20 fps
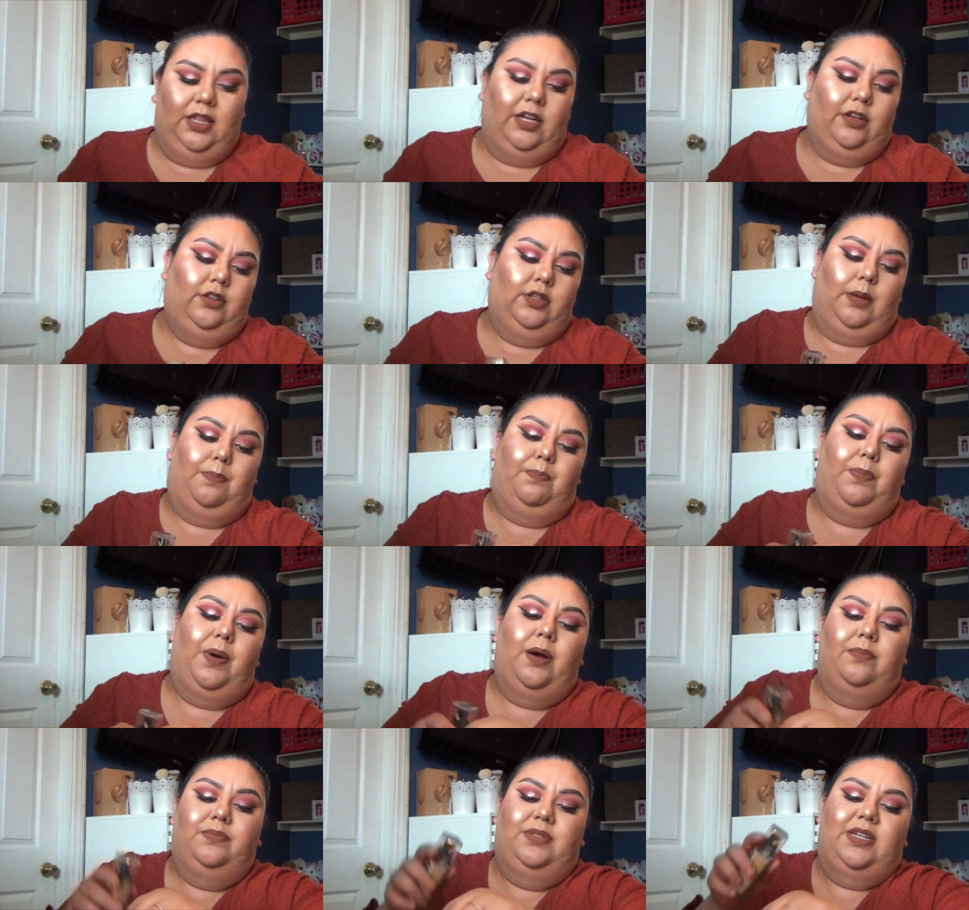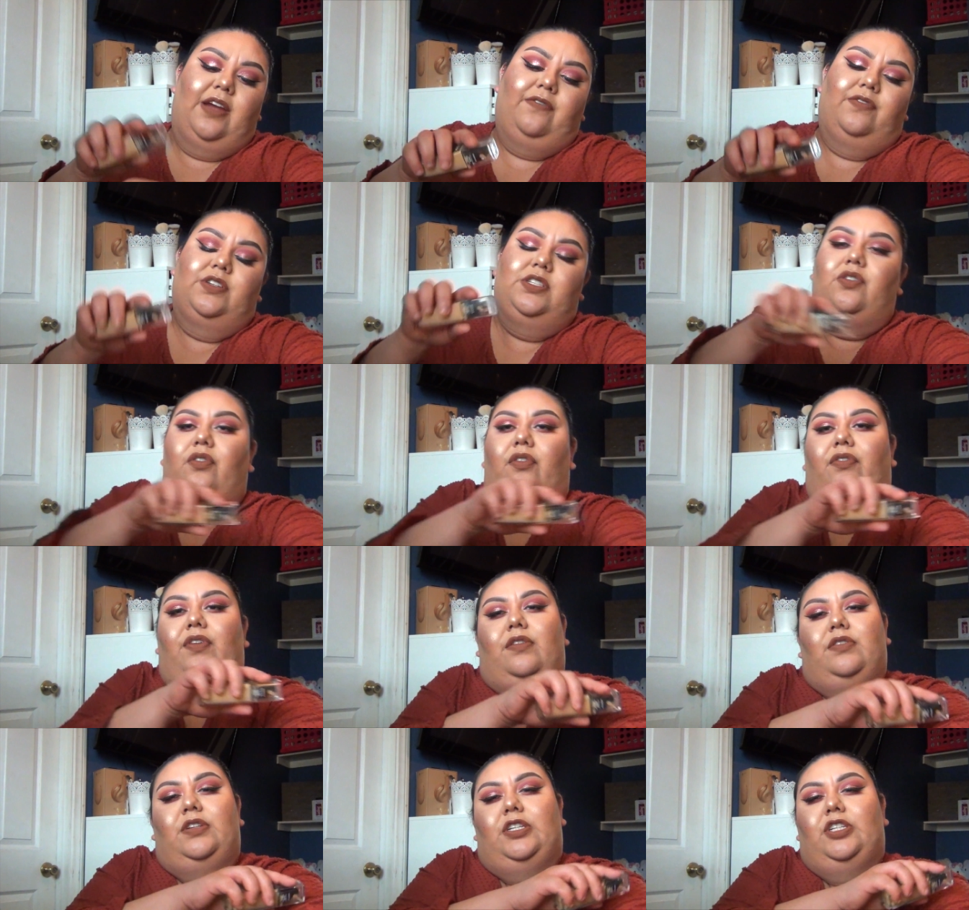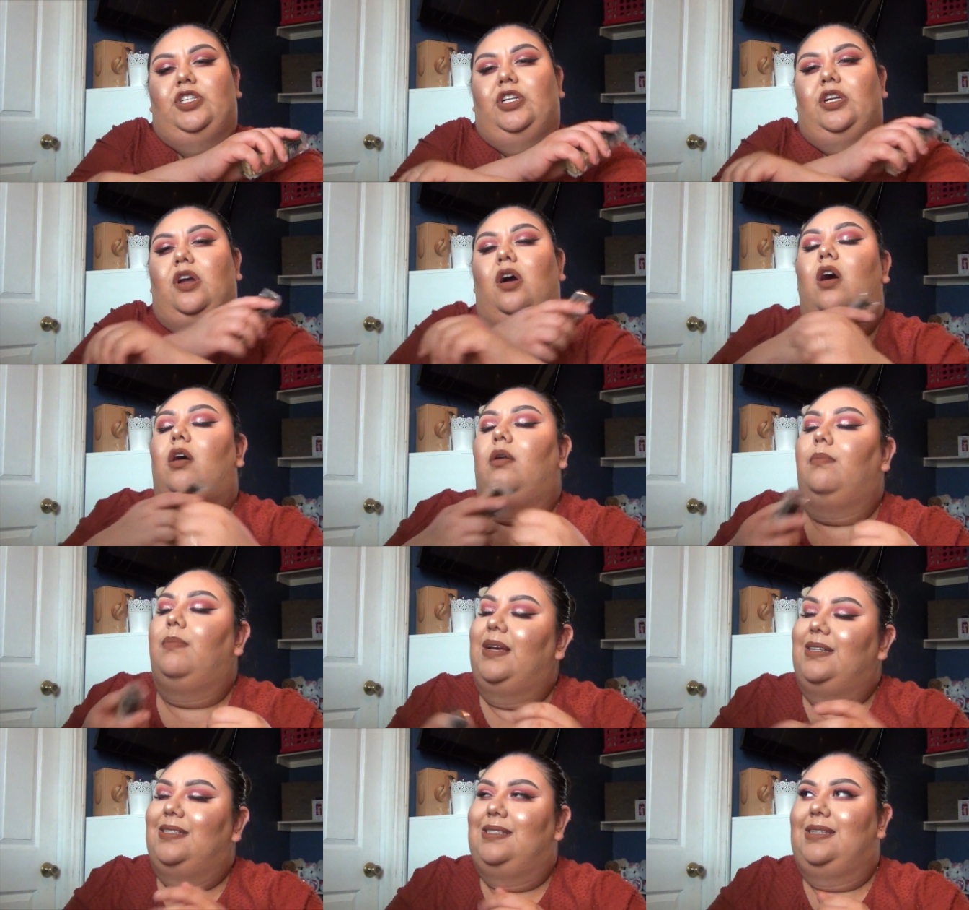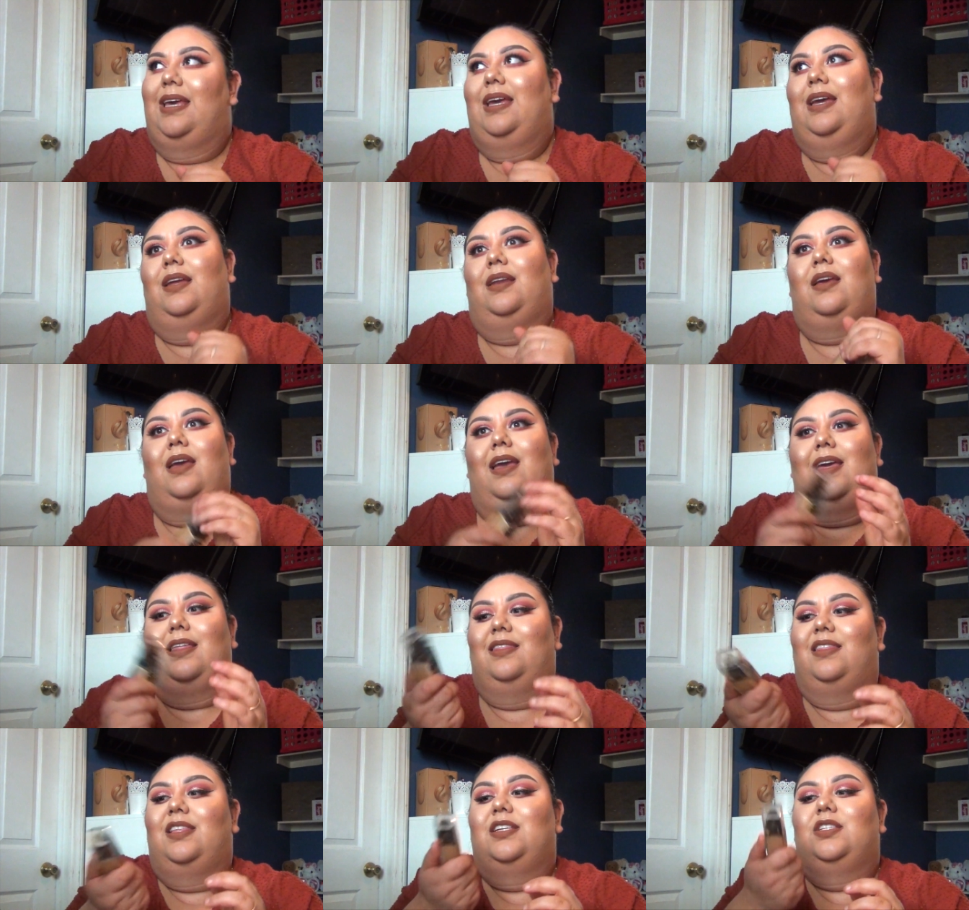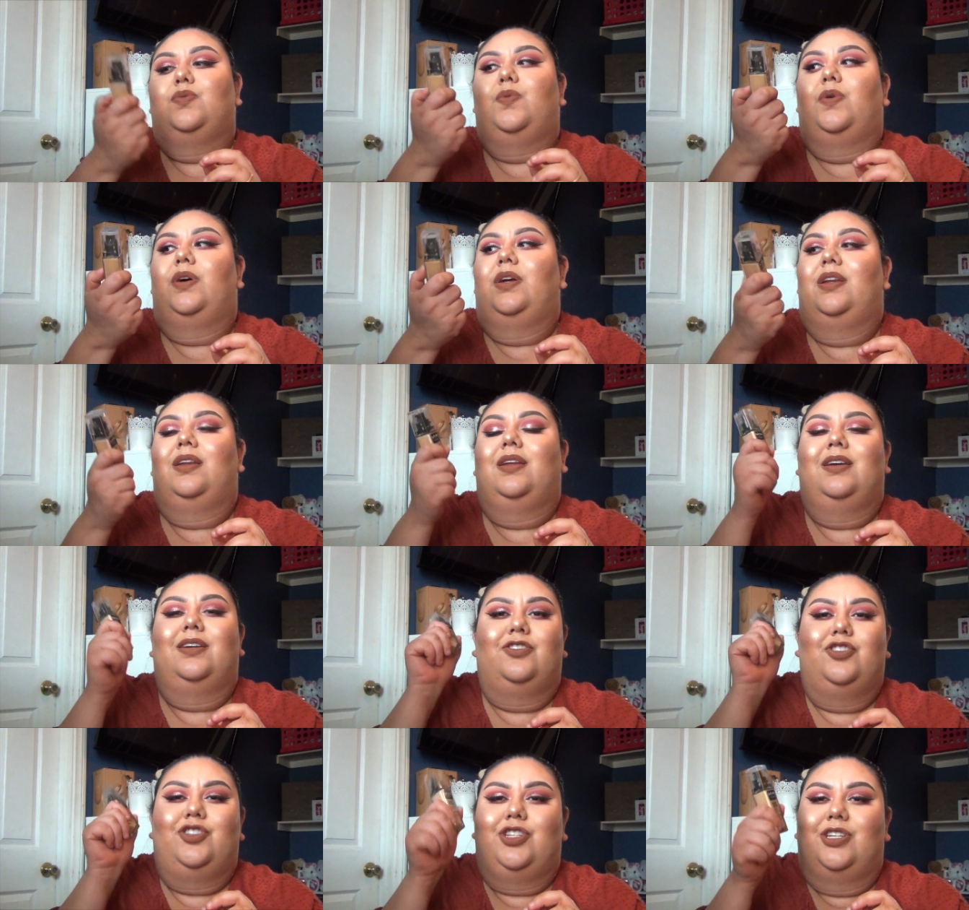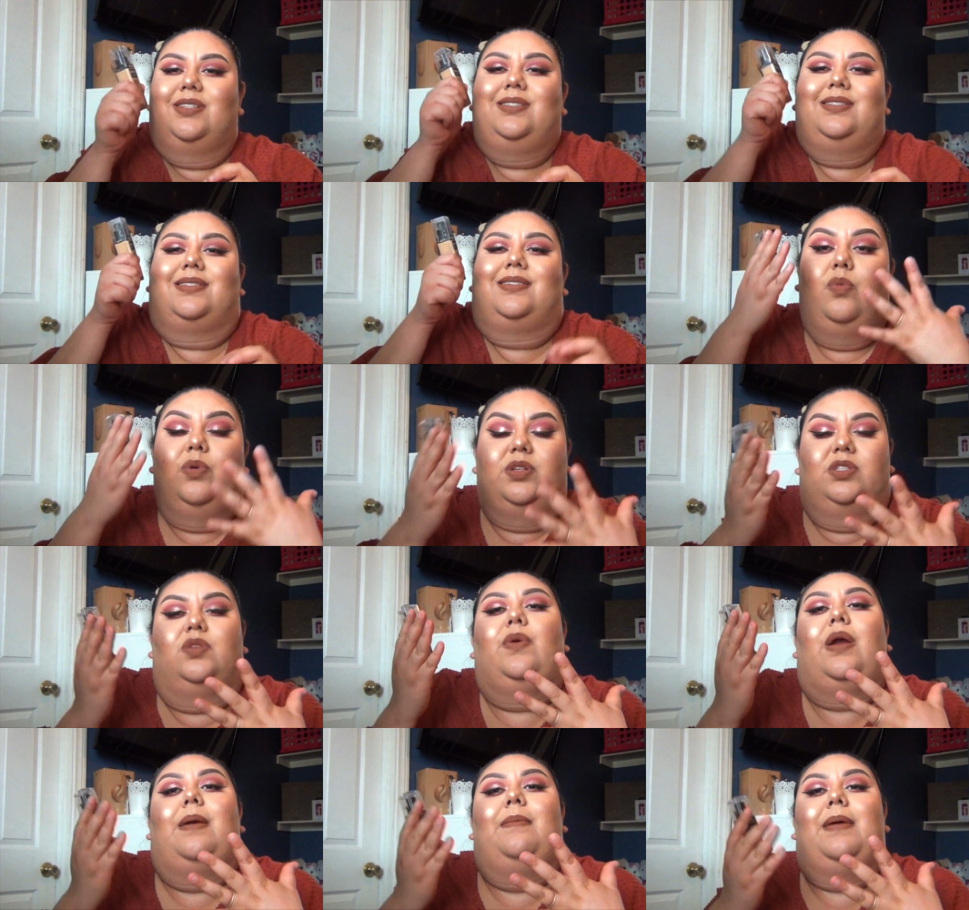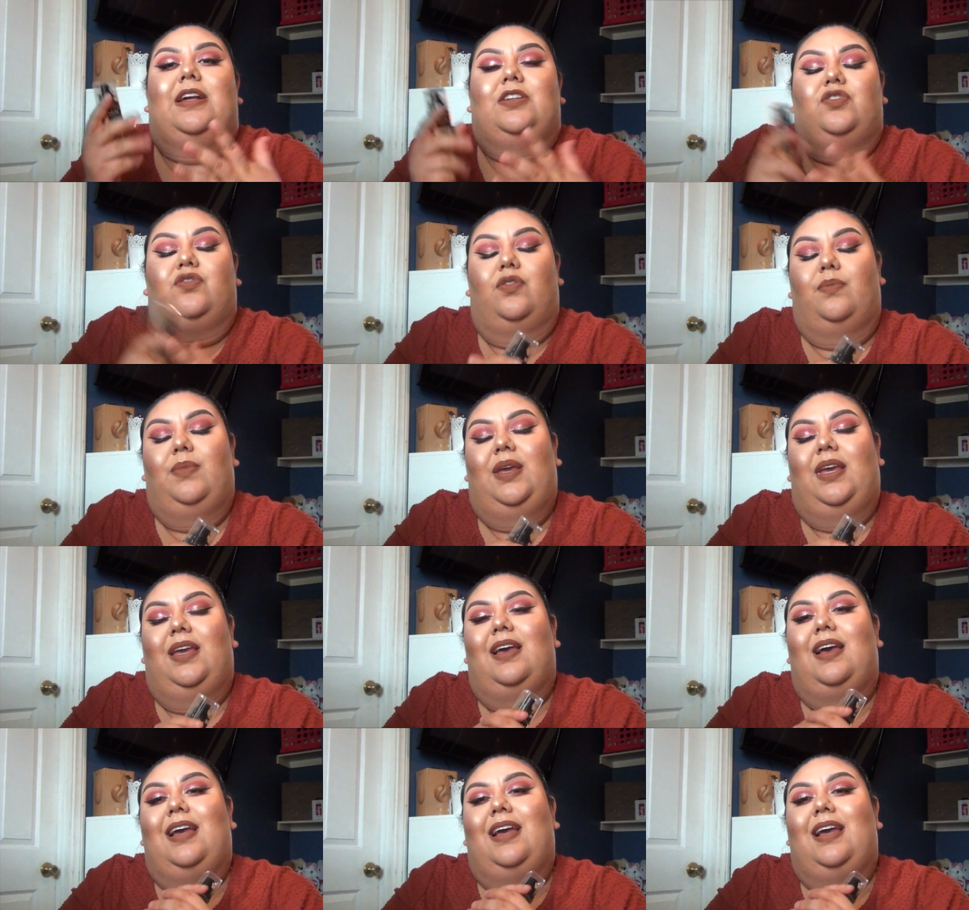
literally pumped every single foundation on my skin, and this one just was the right match for me.